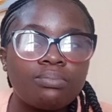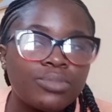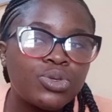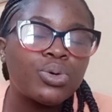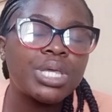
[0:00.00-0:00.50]

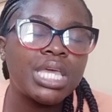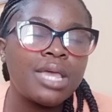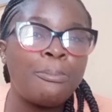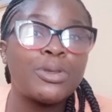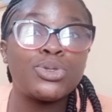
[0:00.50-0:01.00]
you
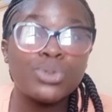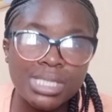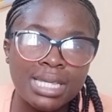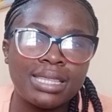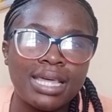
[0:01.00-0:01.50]
keep
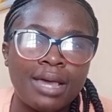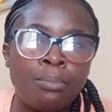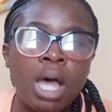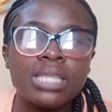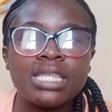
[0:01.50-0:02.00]
using
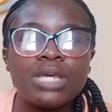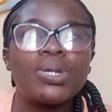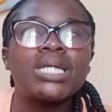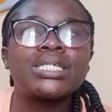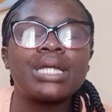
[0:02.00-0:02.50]
them, they
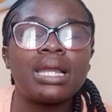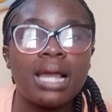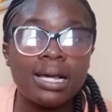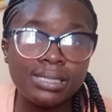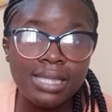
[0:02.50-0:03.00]
will
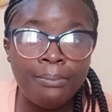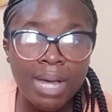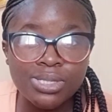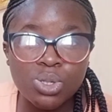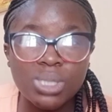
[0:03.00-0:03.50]
relax the
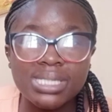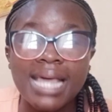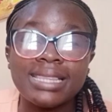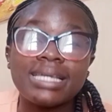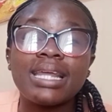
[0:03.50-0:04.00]
muscles
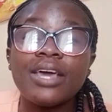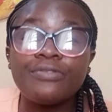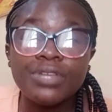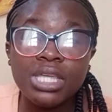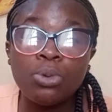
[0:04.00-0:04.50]
and then
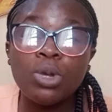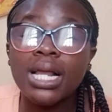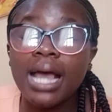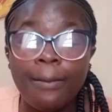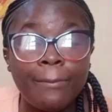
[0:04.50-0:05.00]
everything will
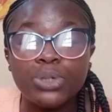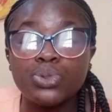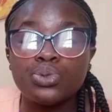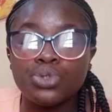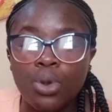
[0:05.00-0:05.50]
come
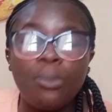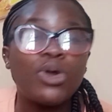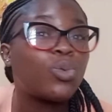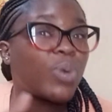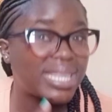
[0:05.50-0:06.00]
back to
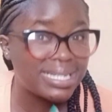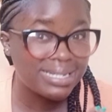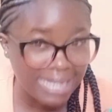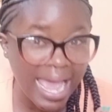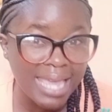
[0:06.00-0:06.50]
normal with
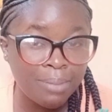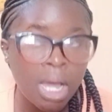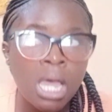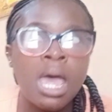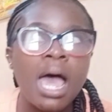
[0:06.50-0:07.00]

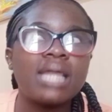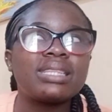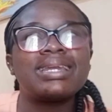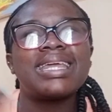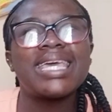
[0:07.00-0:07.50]
time. And
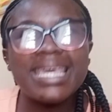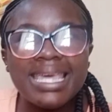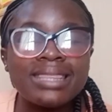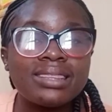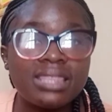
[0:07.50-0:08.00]
then
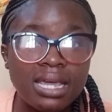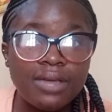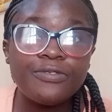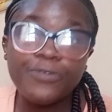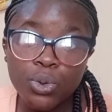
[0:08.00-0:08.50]
in
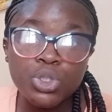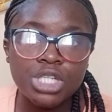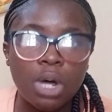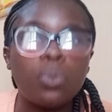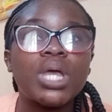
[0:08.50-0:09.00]
the
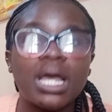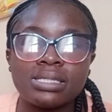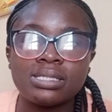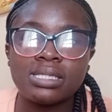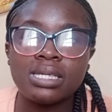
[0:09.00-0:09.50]
future, we
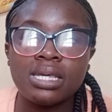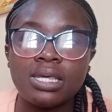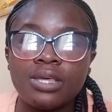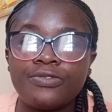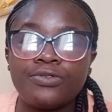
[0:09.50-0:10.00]
can
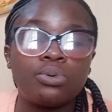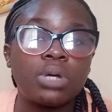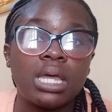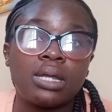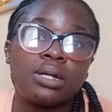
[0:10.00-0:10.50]
see if you
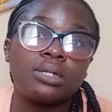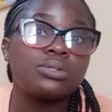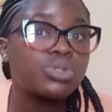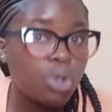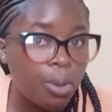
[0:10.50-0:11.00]
can
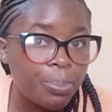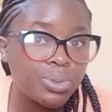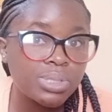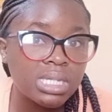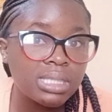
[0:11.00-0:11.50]
stop
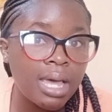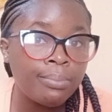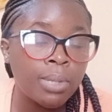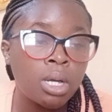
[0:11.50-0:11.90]
using them